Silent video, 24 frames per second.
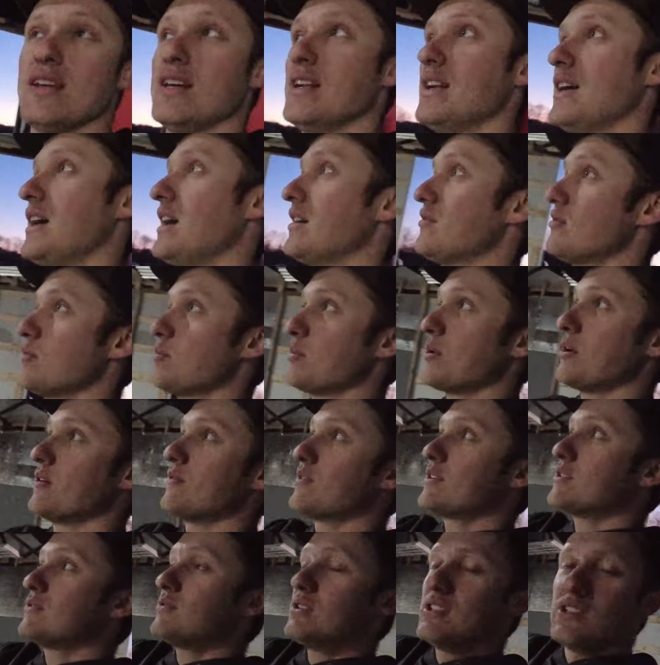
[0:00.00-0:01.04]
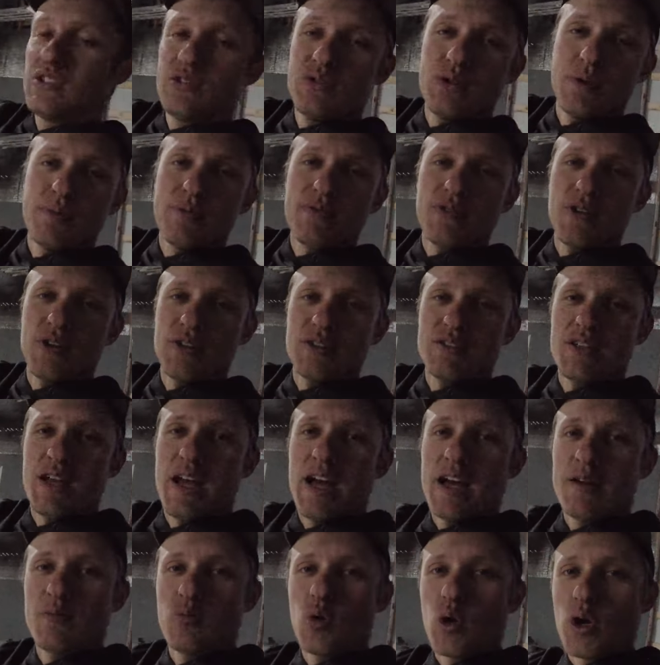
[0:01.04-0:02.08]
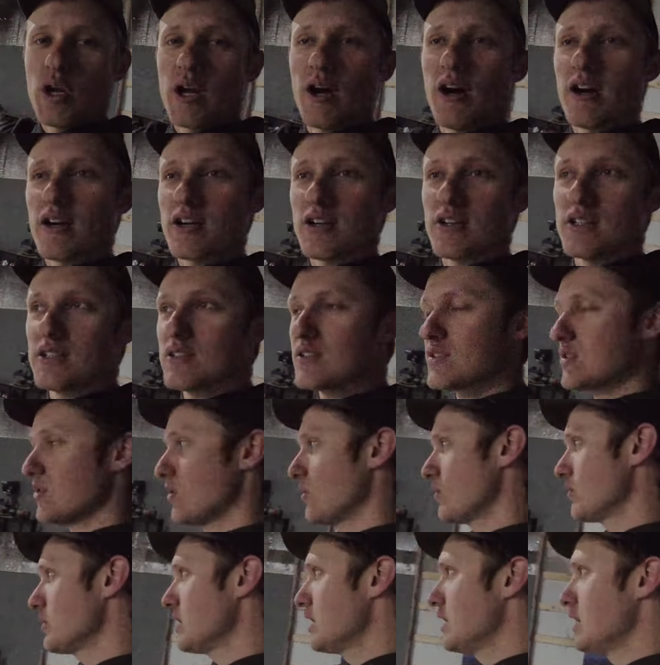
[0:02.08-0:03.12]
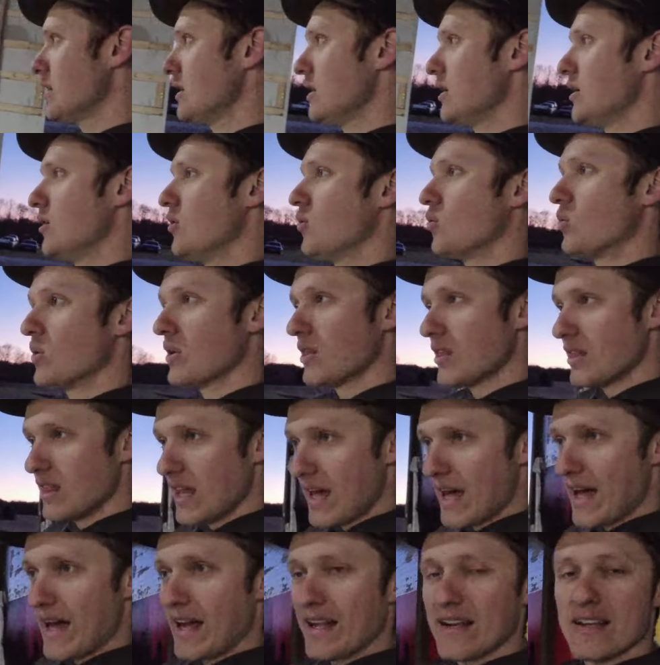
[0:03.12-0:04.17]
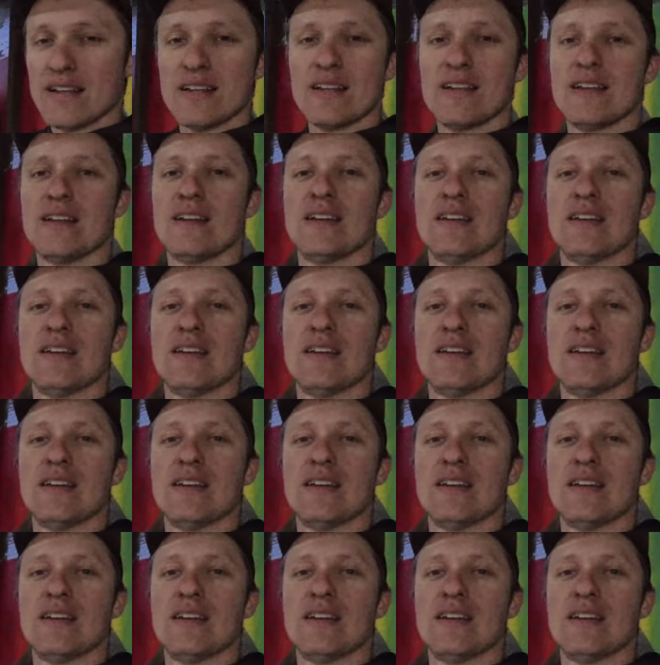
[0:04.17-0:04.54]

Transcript: And I have a perfect lean-to up front to add more concrete. So with that,